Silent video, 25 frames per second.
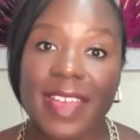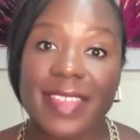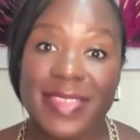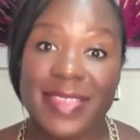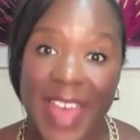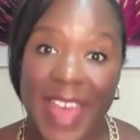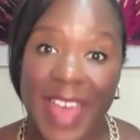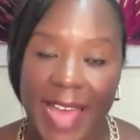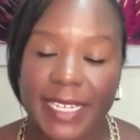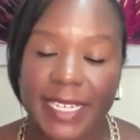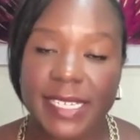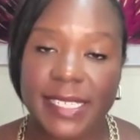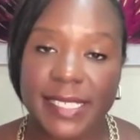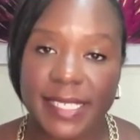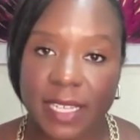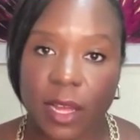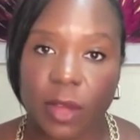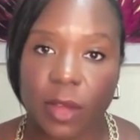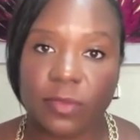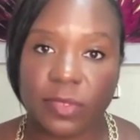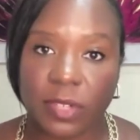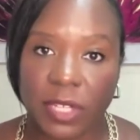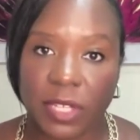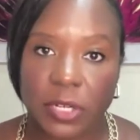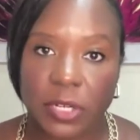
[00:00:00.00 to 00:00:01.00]
That is
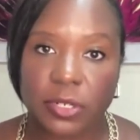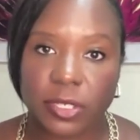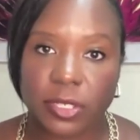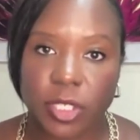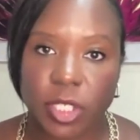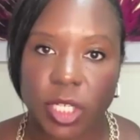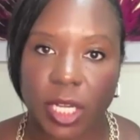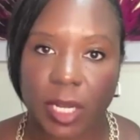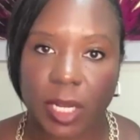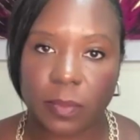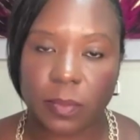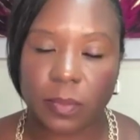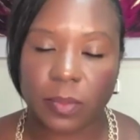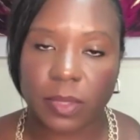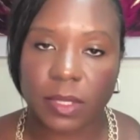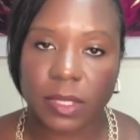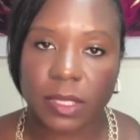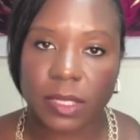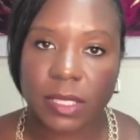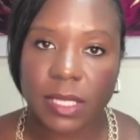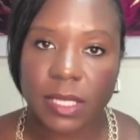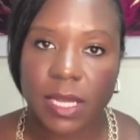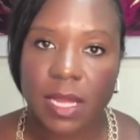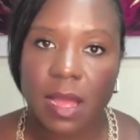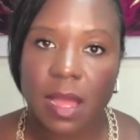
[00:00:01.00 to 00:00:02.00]
self leadership.
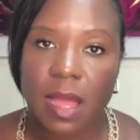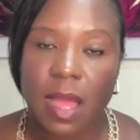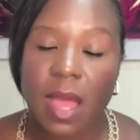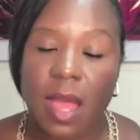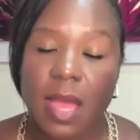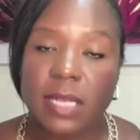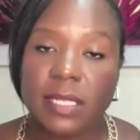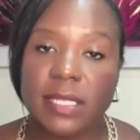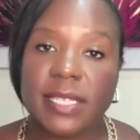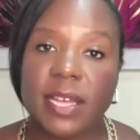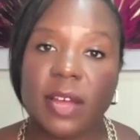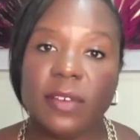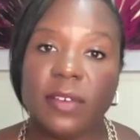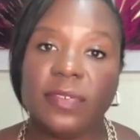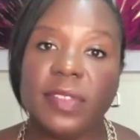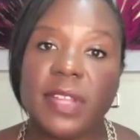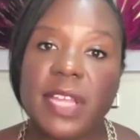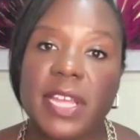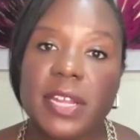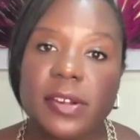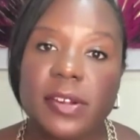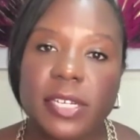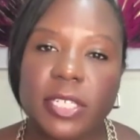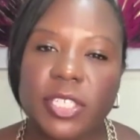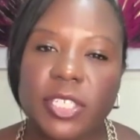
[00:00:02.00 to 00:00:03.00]
Self
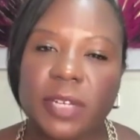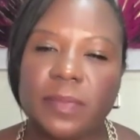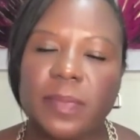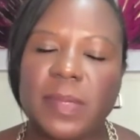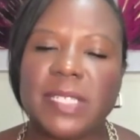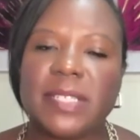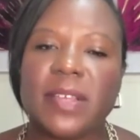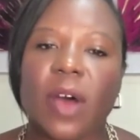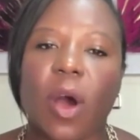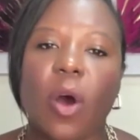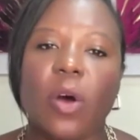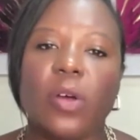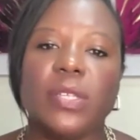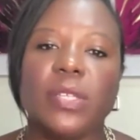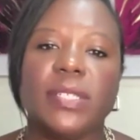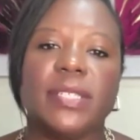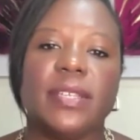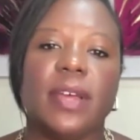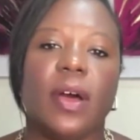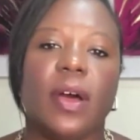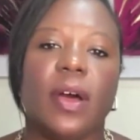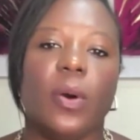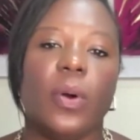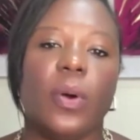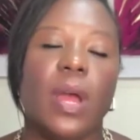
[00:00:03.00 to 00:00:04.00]
leadership is
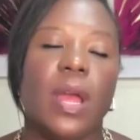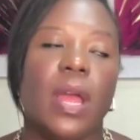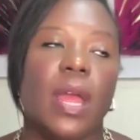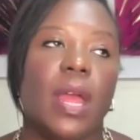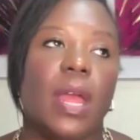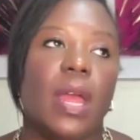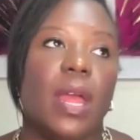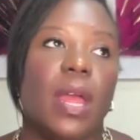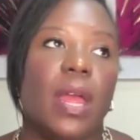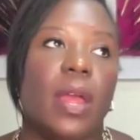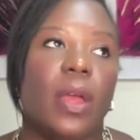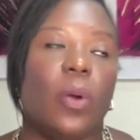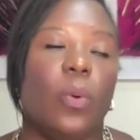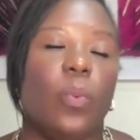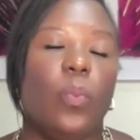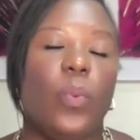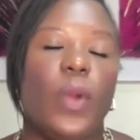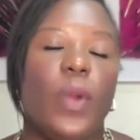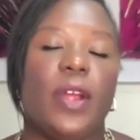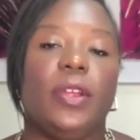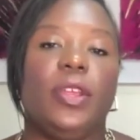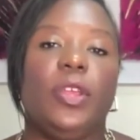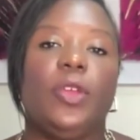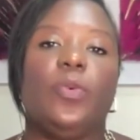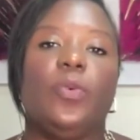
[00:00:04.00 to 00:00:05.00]
also
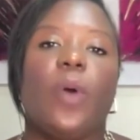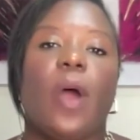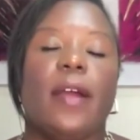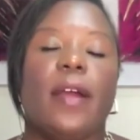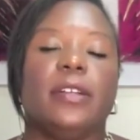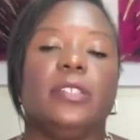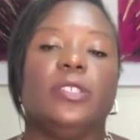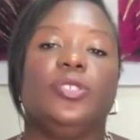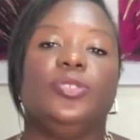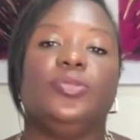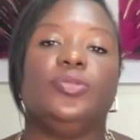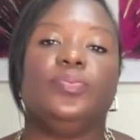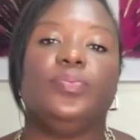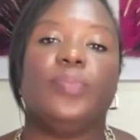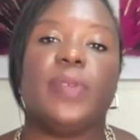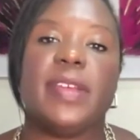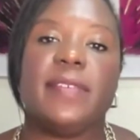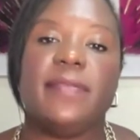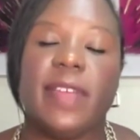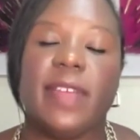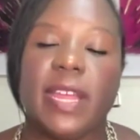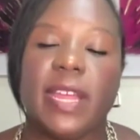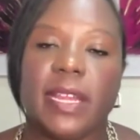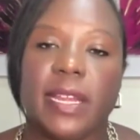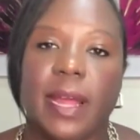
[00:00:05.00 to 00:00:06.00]
where you are
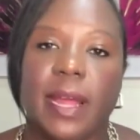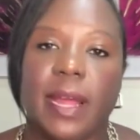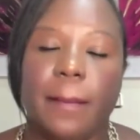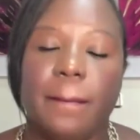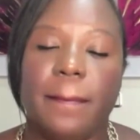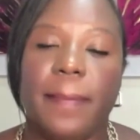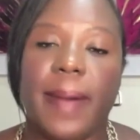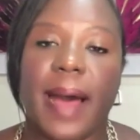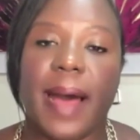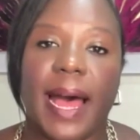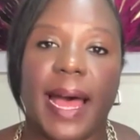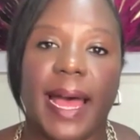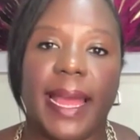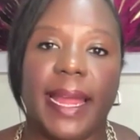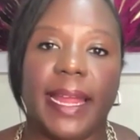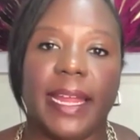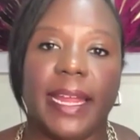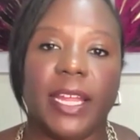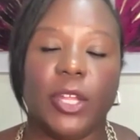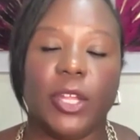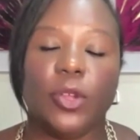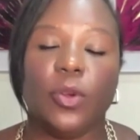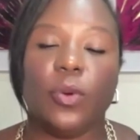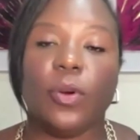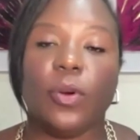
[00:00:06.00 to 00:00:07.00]
driven
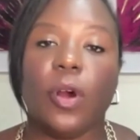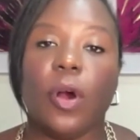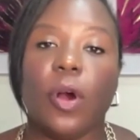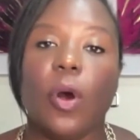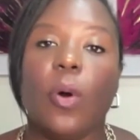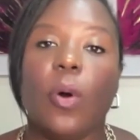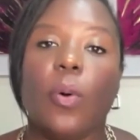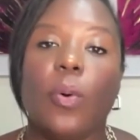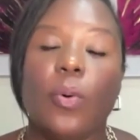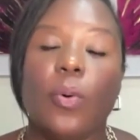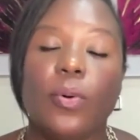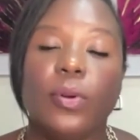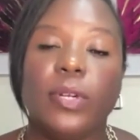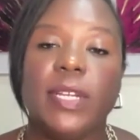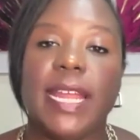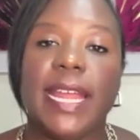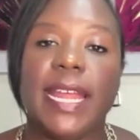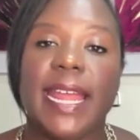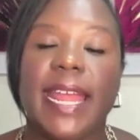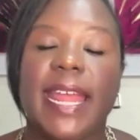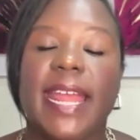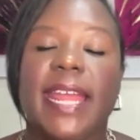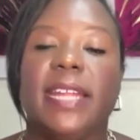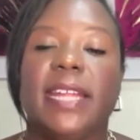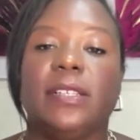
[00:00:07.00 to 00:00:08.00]
by your own
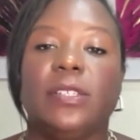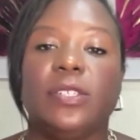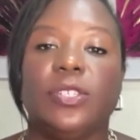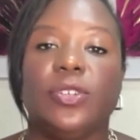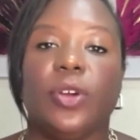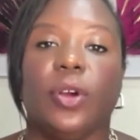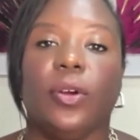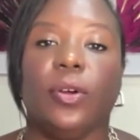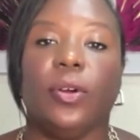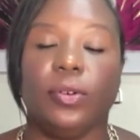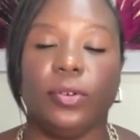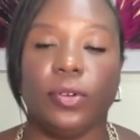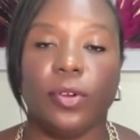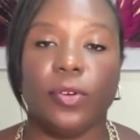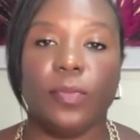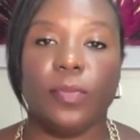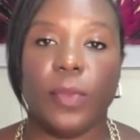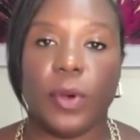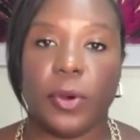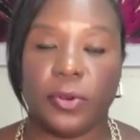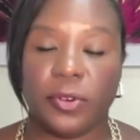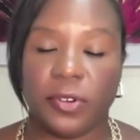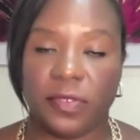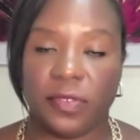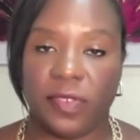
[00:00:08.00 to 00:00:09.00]
internal
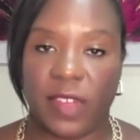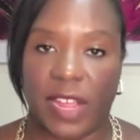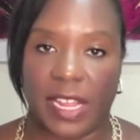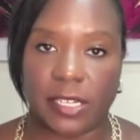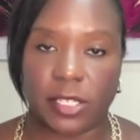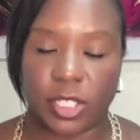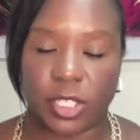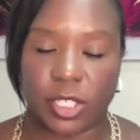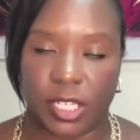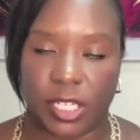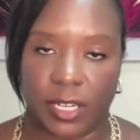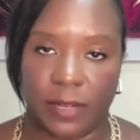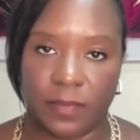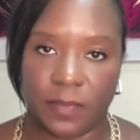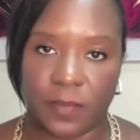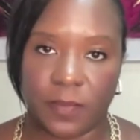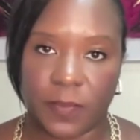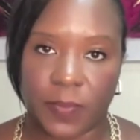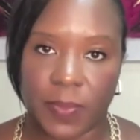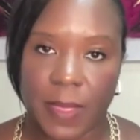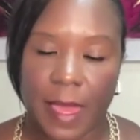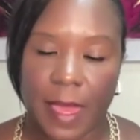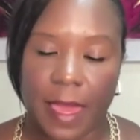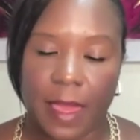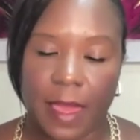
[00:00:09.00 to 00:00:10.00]
motivation.
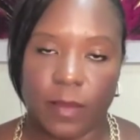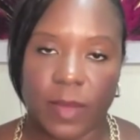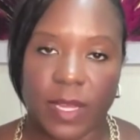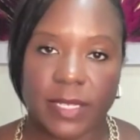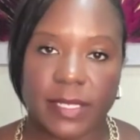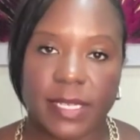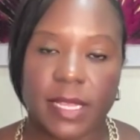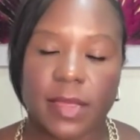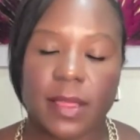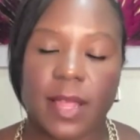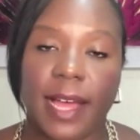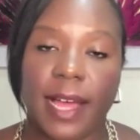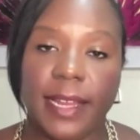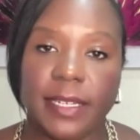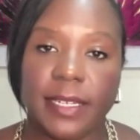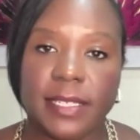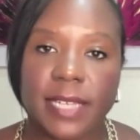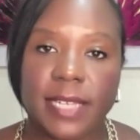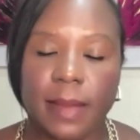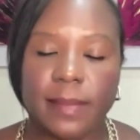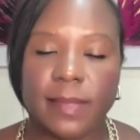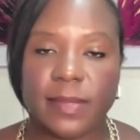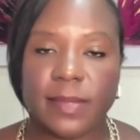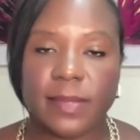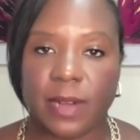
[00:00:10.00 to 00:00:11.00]
Because a lot of
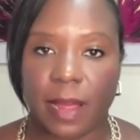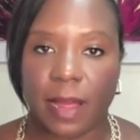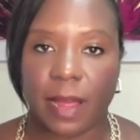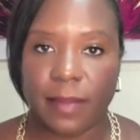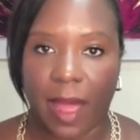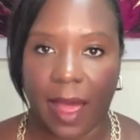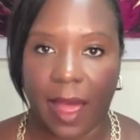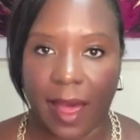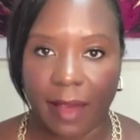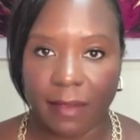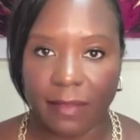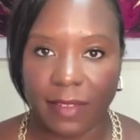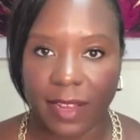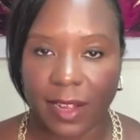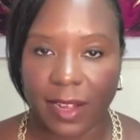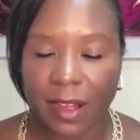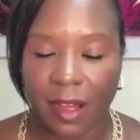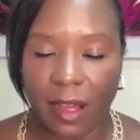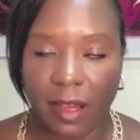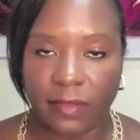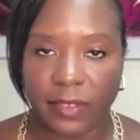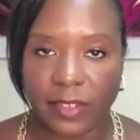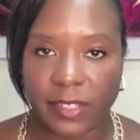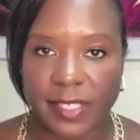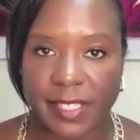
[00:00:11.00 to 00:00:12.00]
times when I'm having
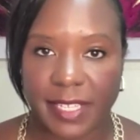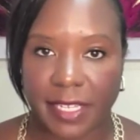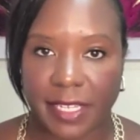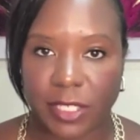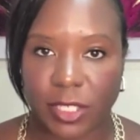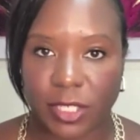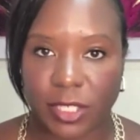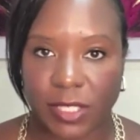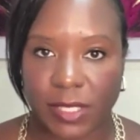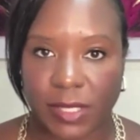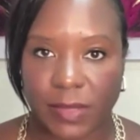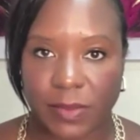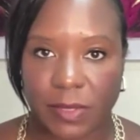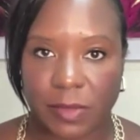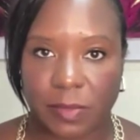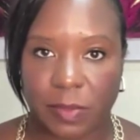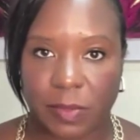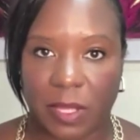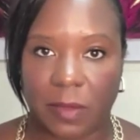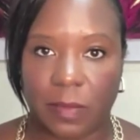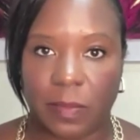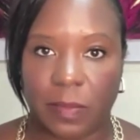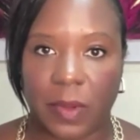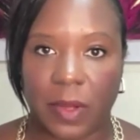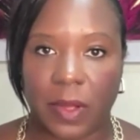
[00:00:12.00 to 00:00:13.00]
conversations with
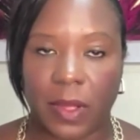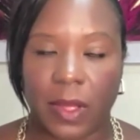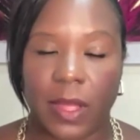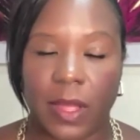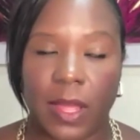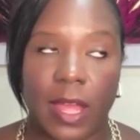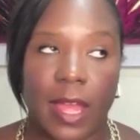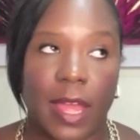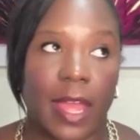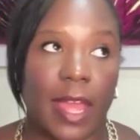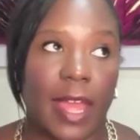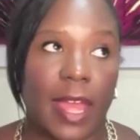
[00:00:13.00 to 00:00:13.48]
people,